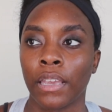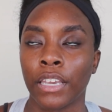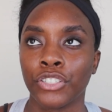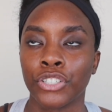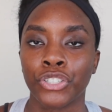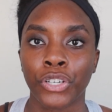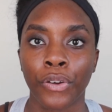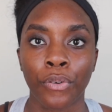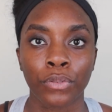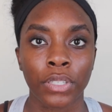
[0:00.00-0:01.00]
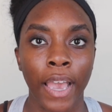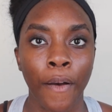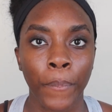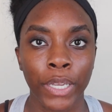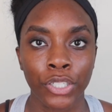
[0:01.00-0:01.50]
It just shows
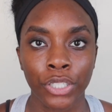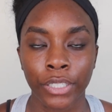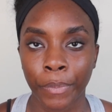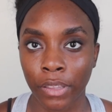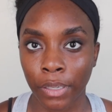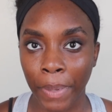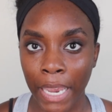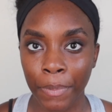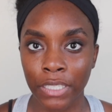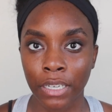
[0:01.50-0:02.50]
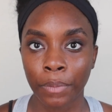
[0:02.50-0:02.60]
how much your monthly payment's